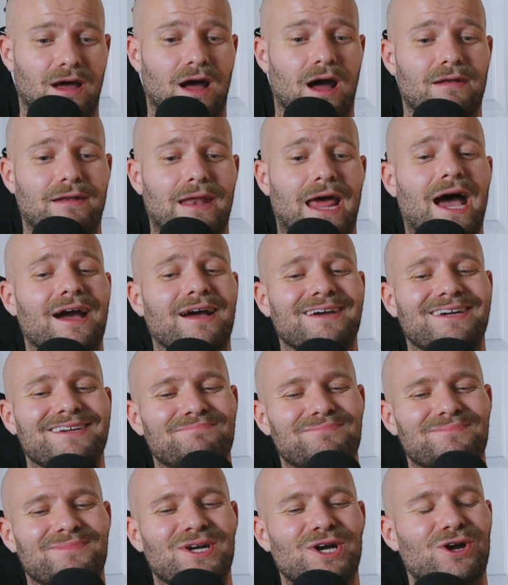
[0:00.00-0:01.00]
Now,
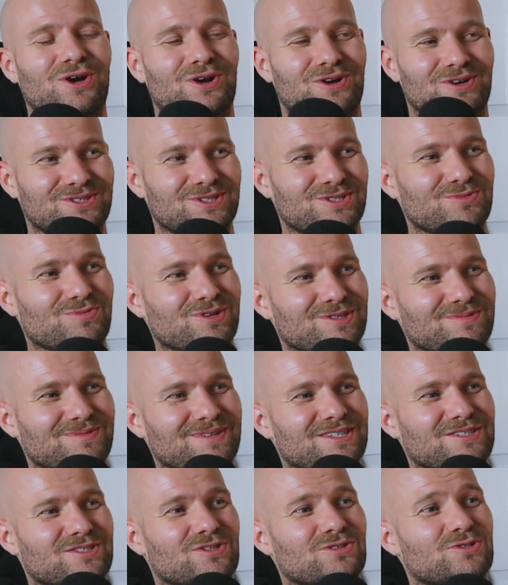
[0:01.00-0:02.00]
hers is worse
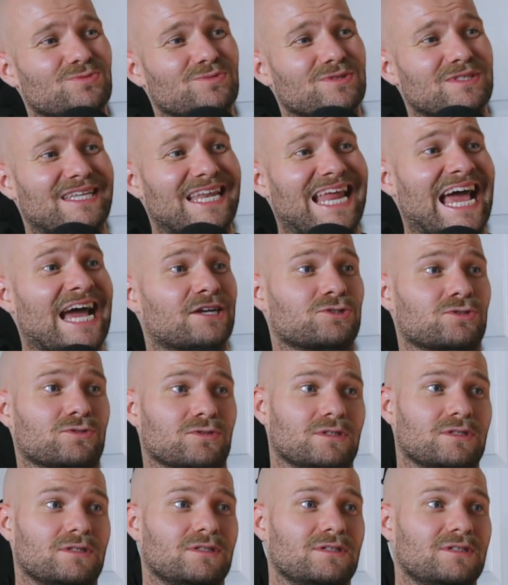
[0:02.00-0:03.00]
because yours was
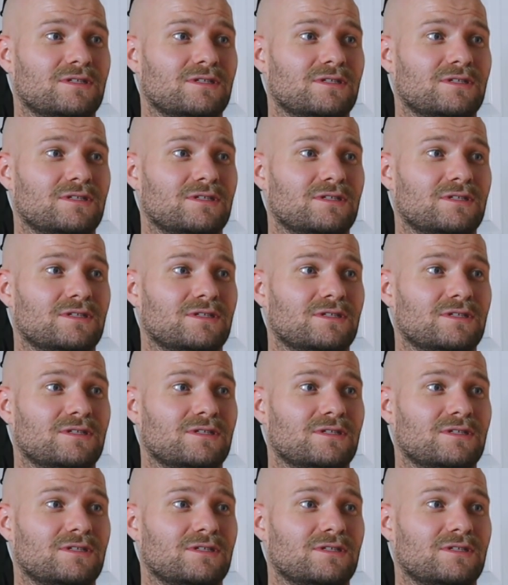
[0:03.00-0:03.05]
natural.